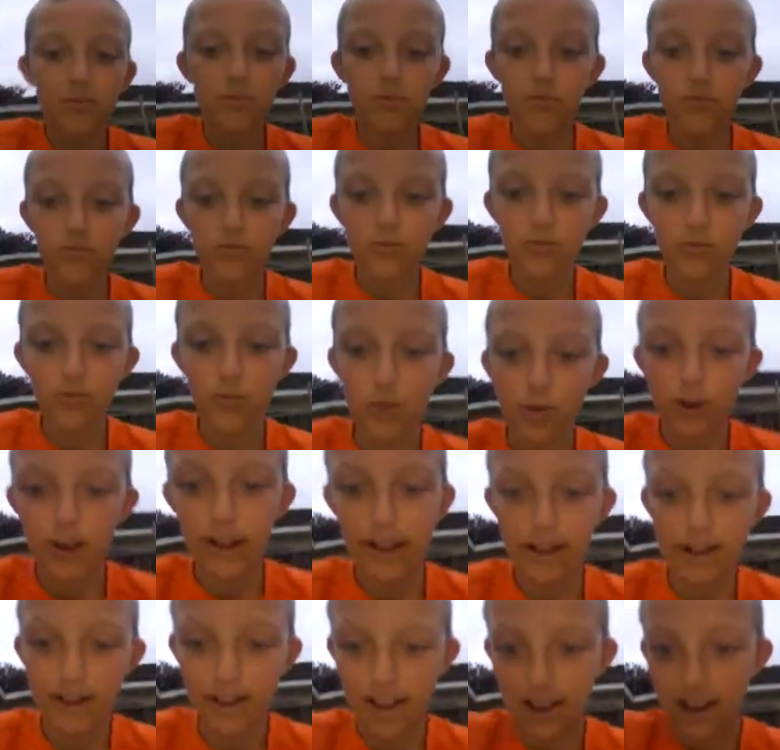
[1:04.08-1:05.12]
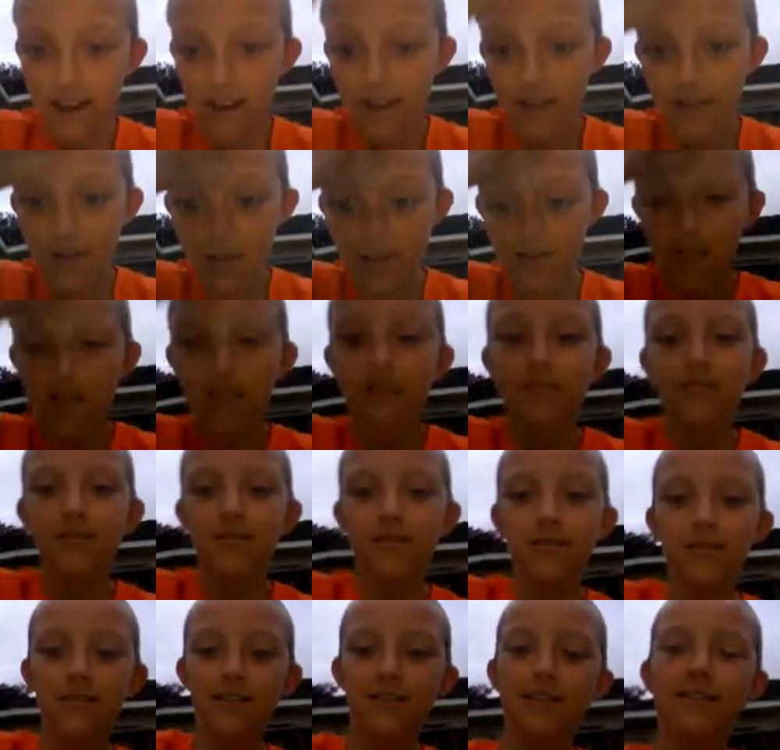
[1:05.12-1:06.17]
him right in the head.
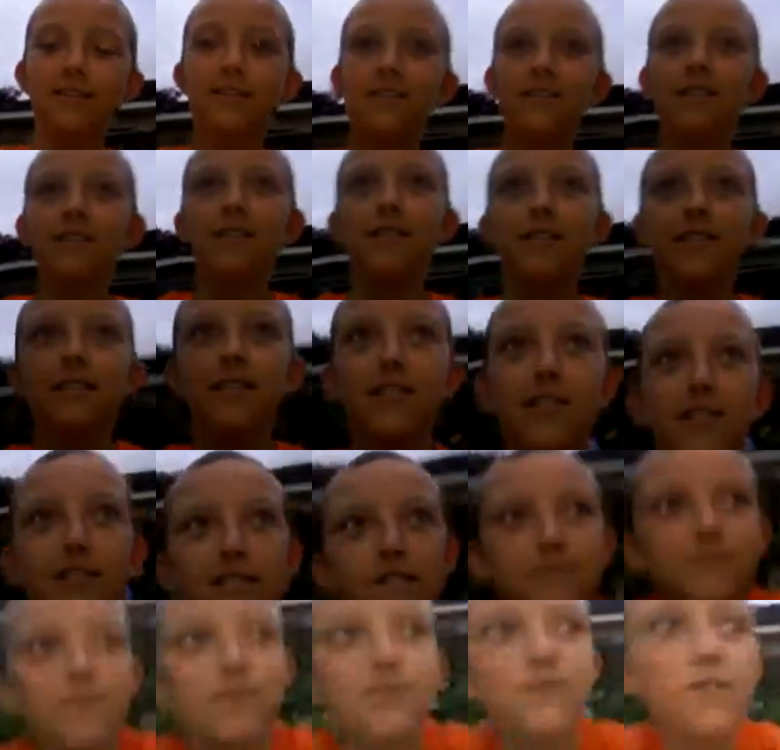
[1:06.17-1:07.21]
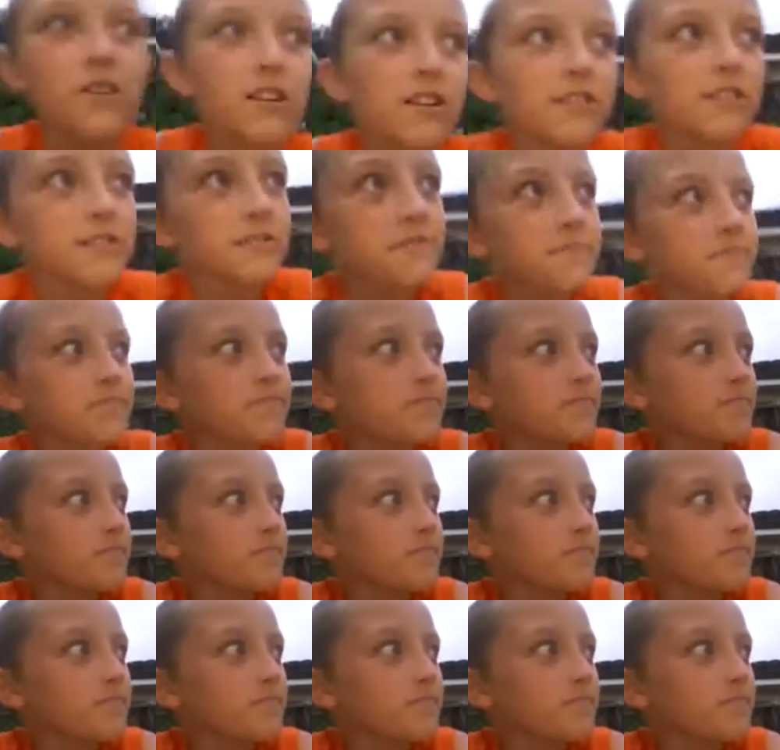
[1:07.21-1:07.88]
Oh, it's gonna be funny.